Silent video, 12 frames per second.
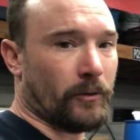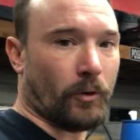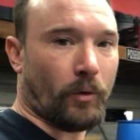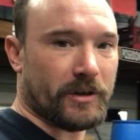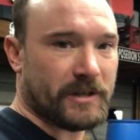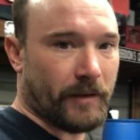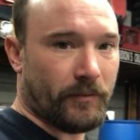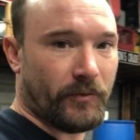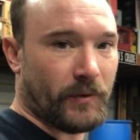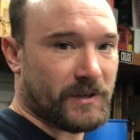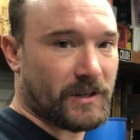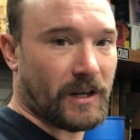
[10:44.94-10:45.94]
I don't know where 7
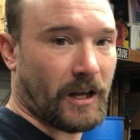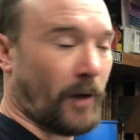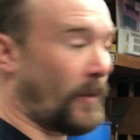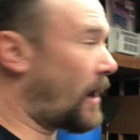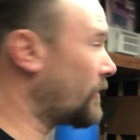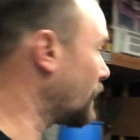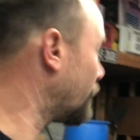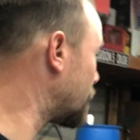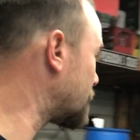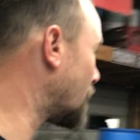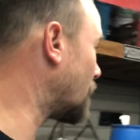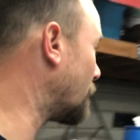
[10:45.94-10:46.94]
foot's gonna come out. If
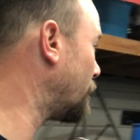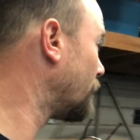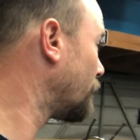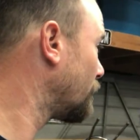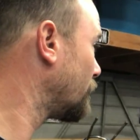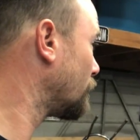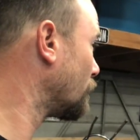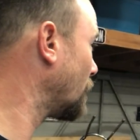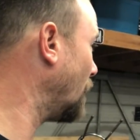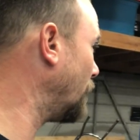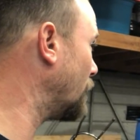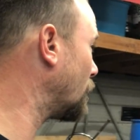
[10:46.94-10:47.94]
it's gonna
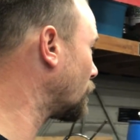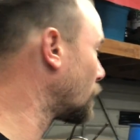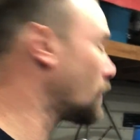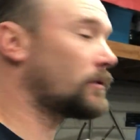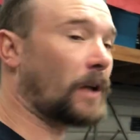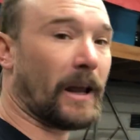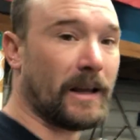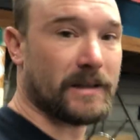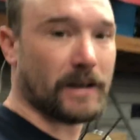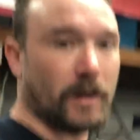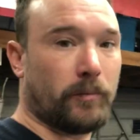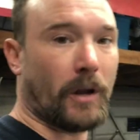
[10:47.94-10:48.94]
even look like
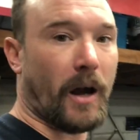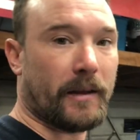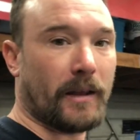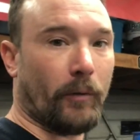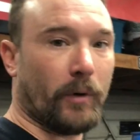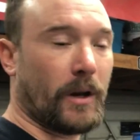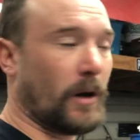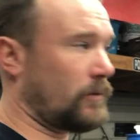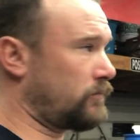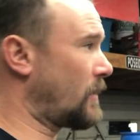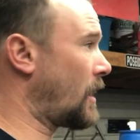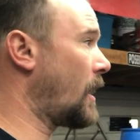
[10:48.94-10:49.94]
it's gonna block that
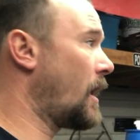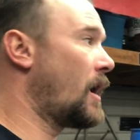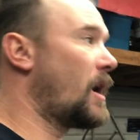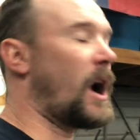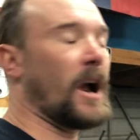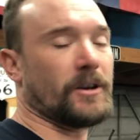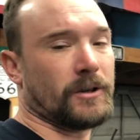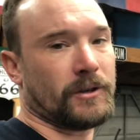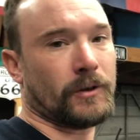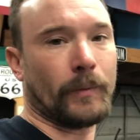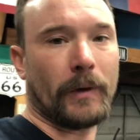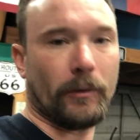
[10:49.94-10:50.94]
window, I'd just
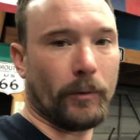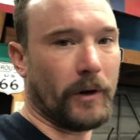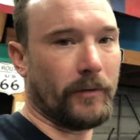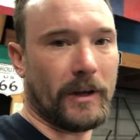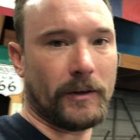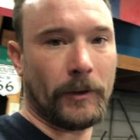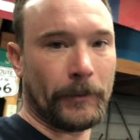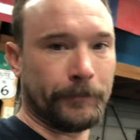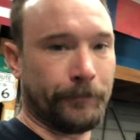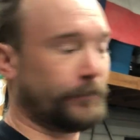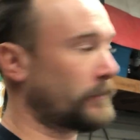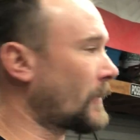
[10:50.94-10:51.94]
soon get rid of it too.
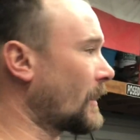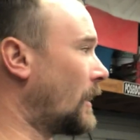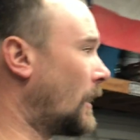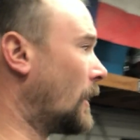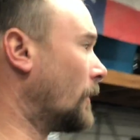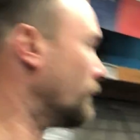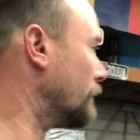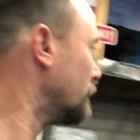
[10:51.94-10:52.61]
I